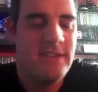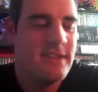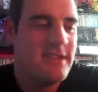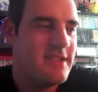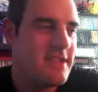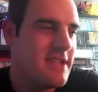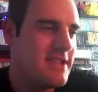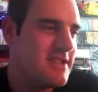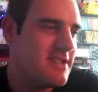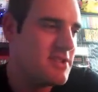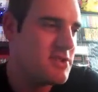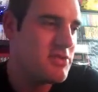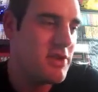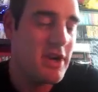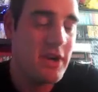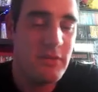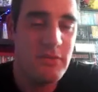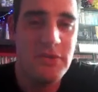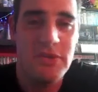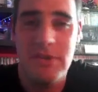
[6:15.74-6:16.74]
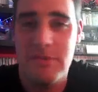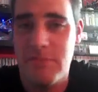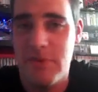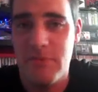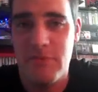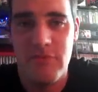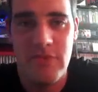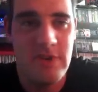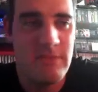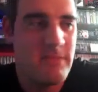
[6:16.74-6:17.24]
desert track, which has
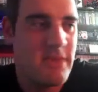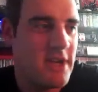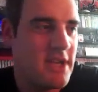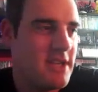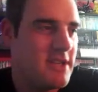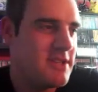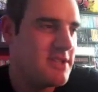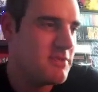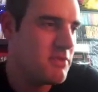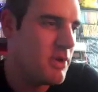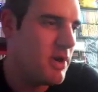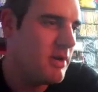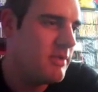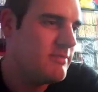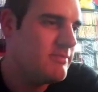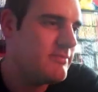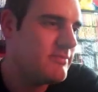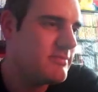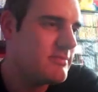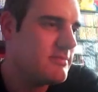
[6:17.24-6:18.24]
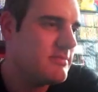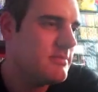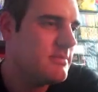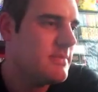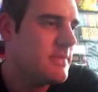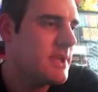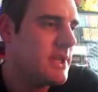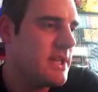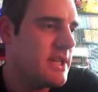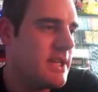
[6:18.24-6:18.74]
been remade as well,
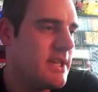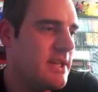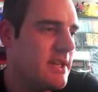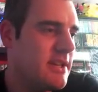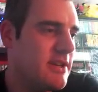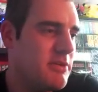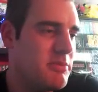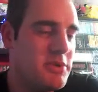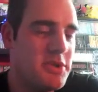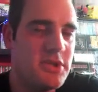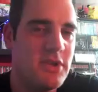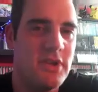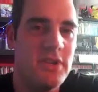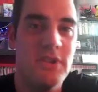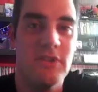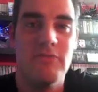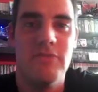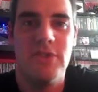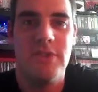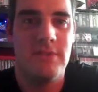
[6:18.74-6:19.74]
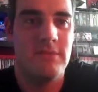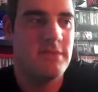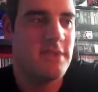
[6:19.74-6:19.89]
and I'll be showing the original